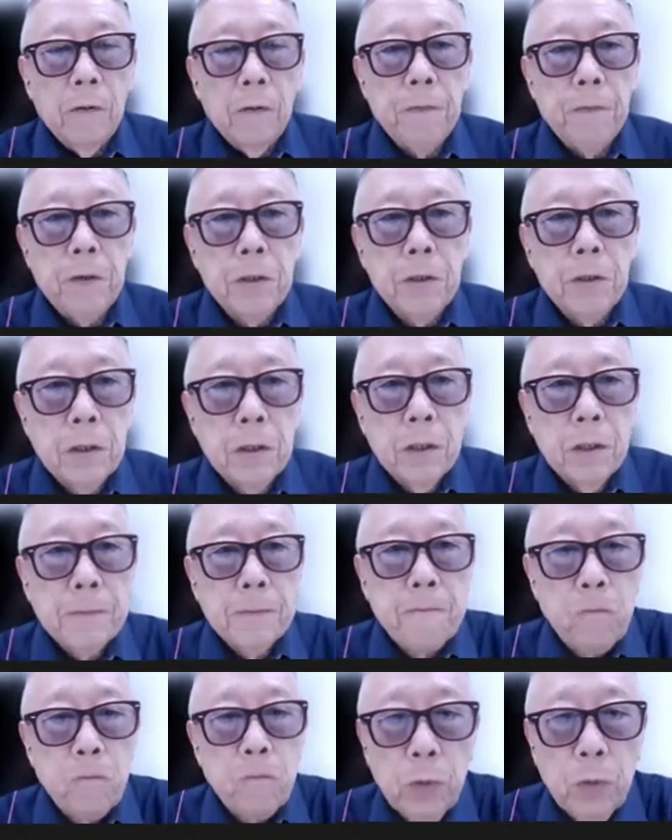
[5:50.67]
First,
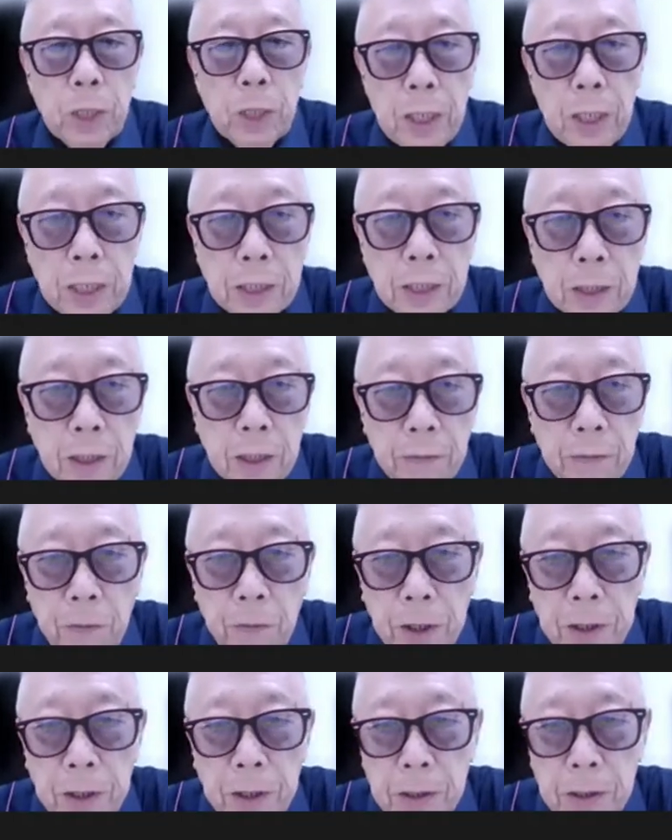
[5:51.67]
it's the
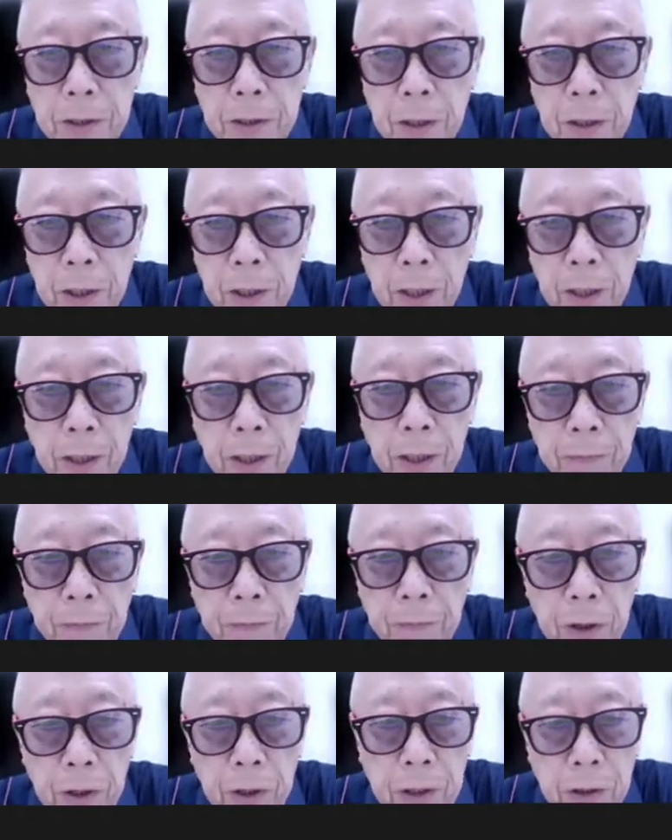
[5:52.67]
nephritis and
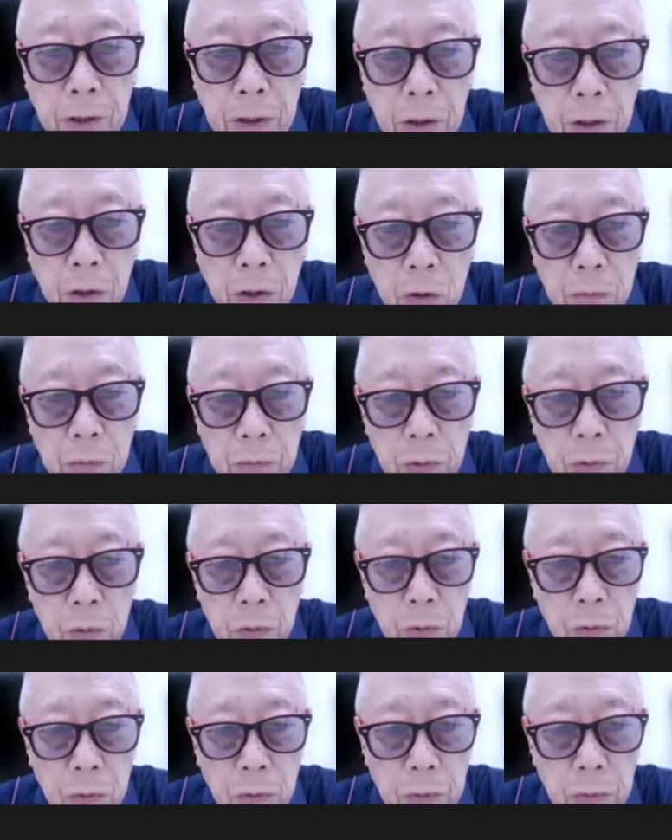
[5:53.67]
nephrotic syndrome
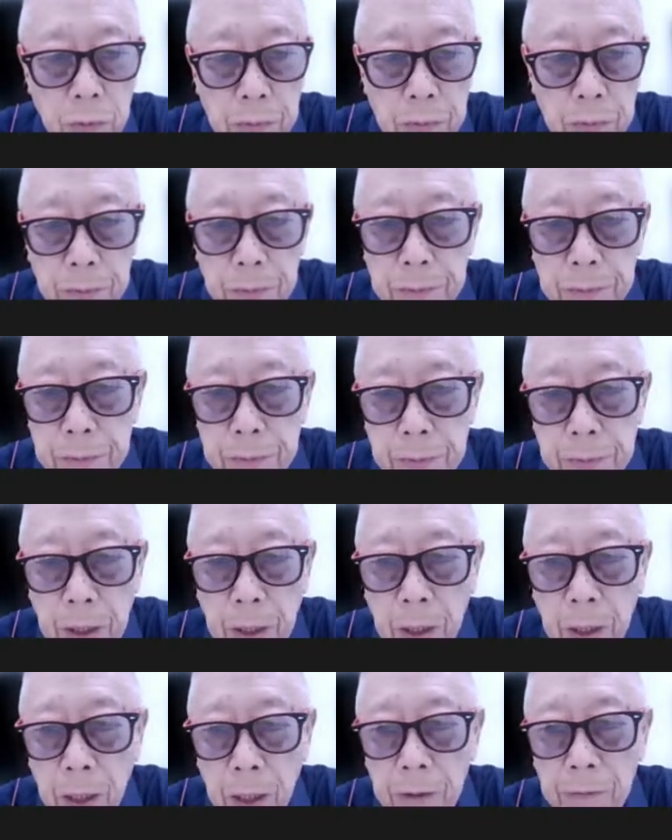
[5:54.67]

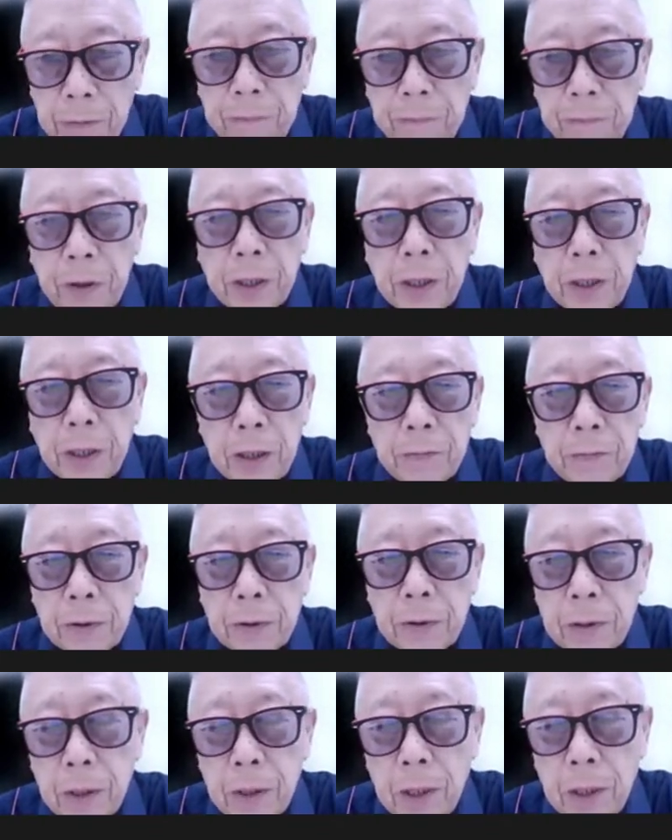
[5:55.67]
and fatty
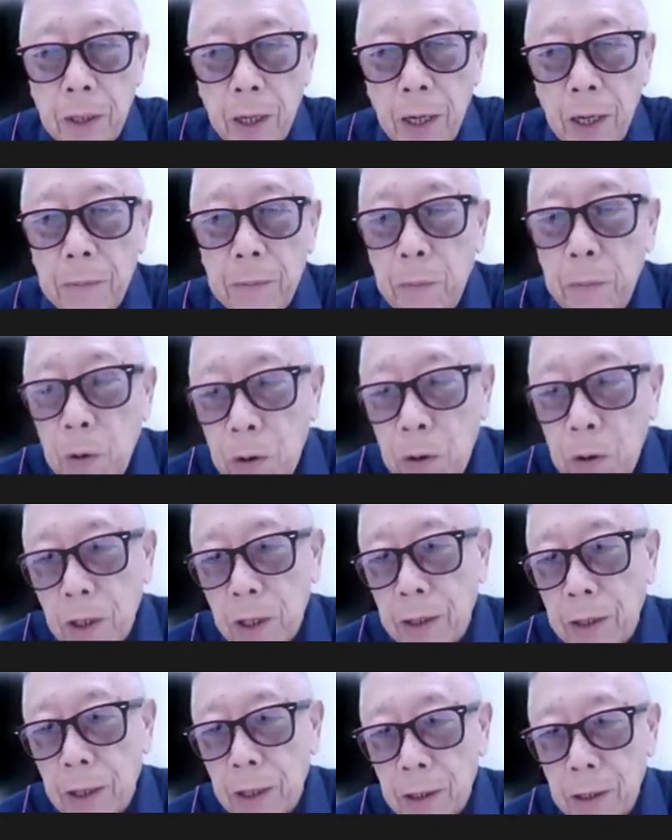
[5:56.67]
liver. And more
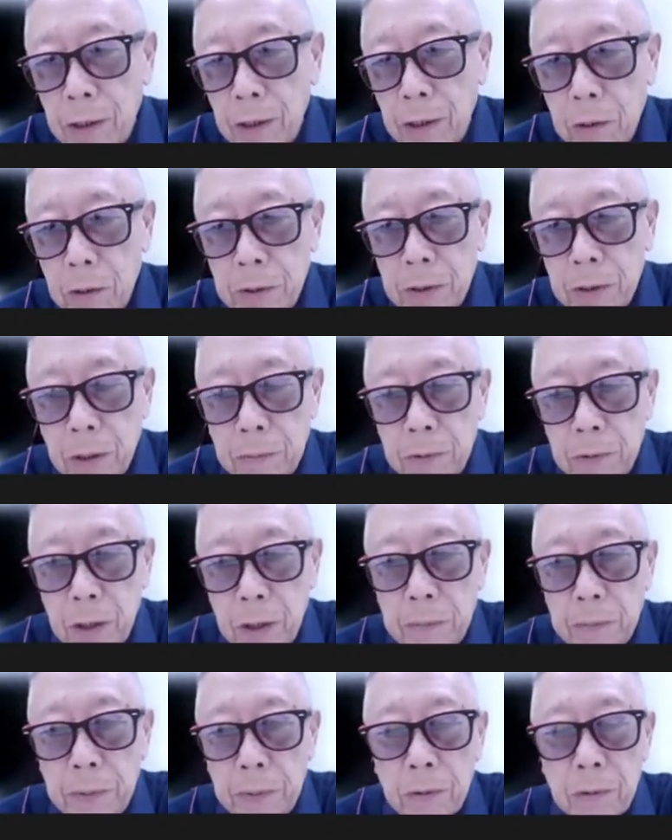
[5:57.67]
than that, a little bit something
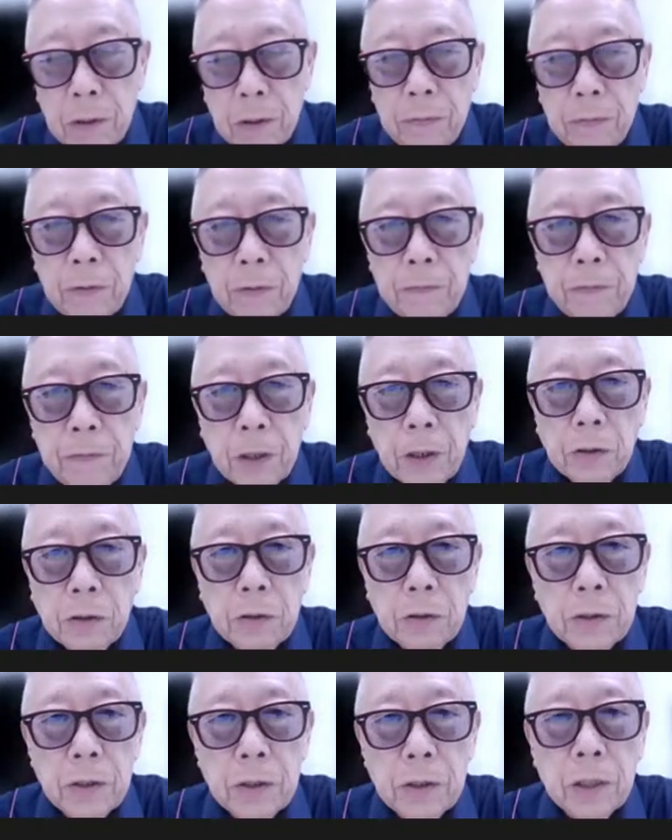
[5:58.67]
about liver
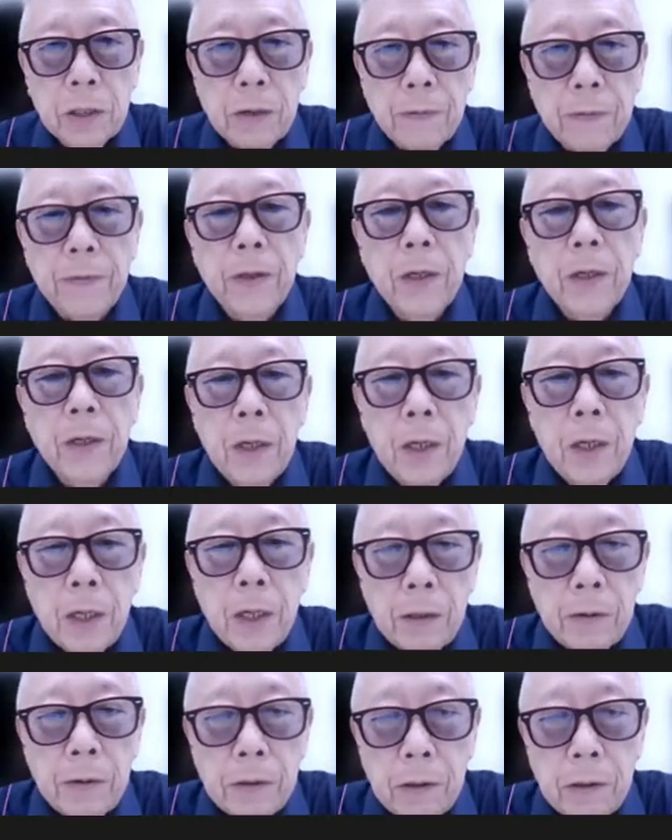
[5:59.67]
function and stuff.
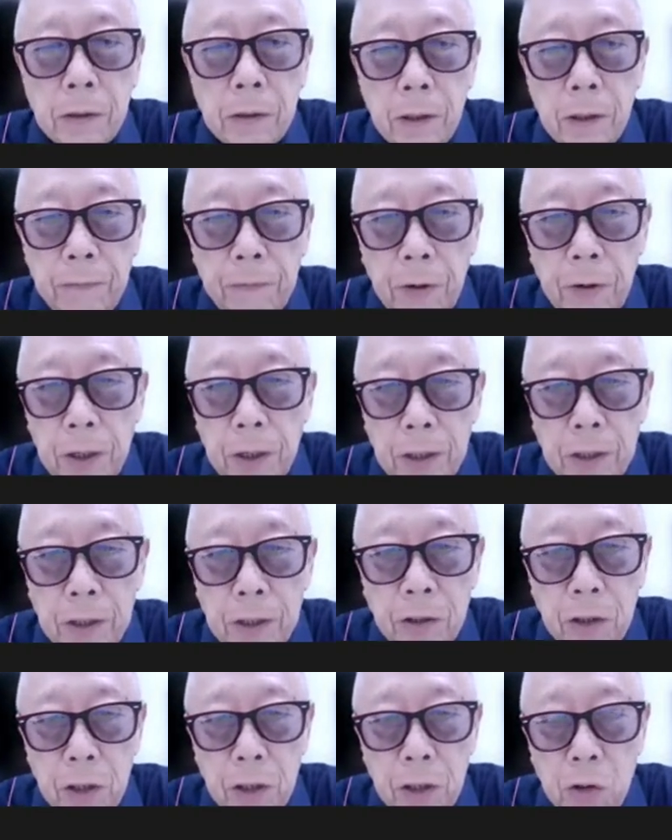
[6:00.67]
The, the nephrotic
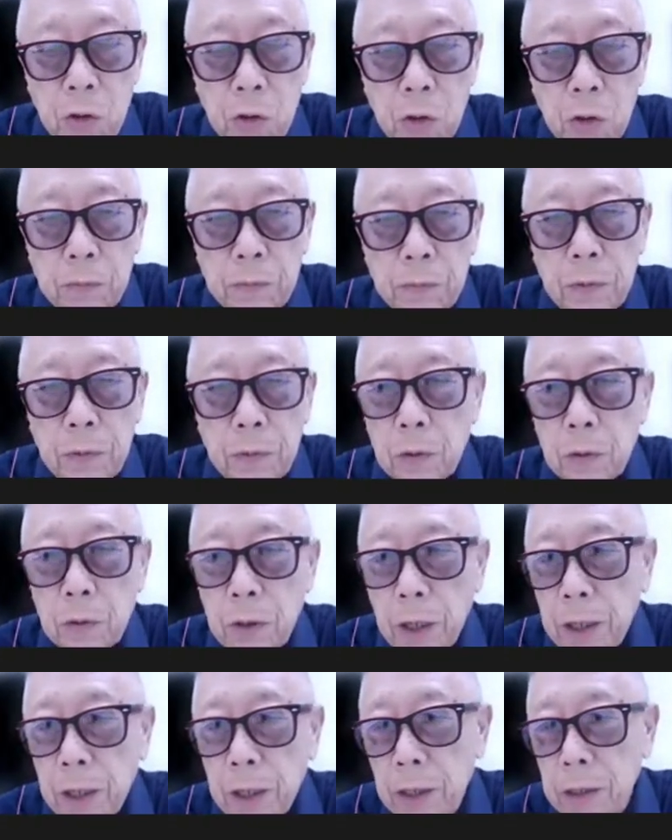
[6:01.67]
syndrome,
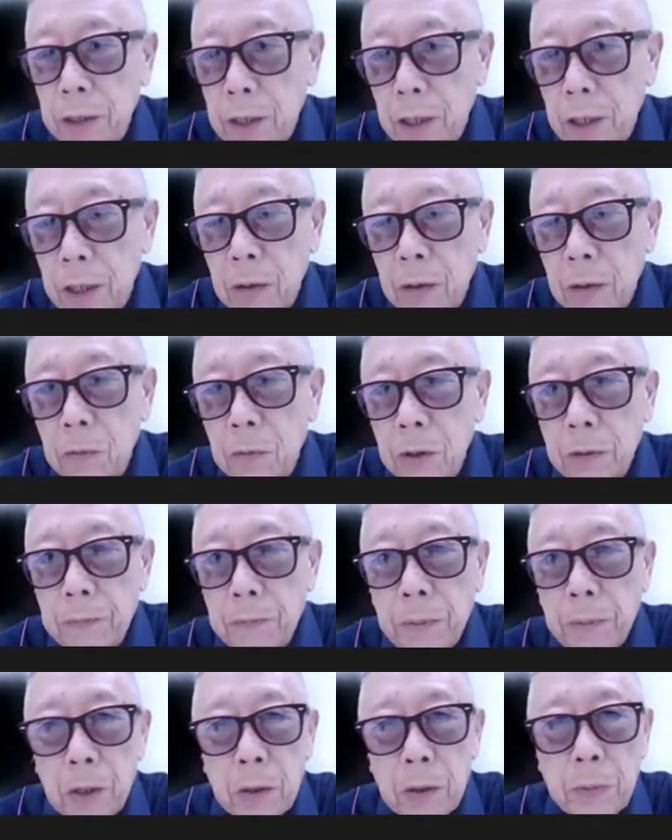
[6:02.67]
okay, let's get on with the
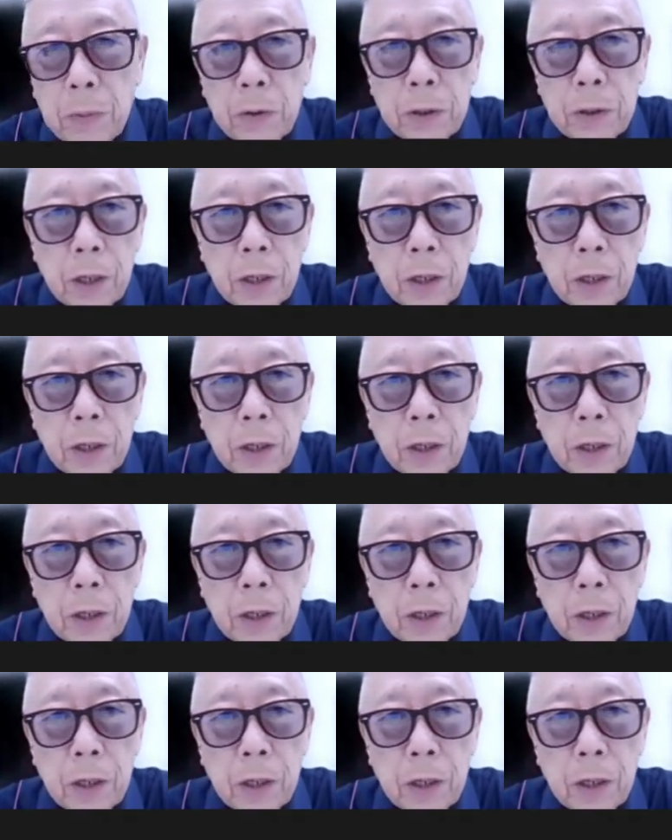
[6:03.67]
PowerPoint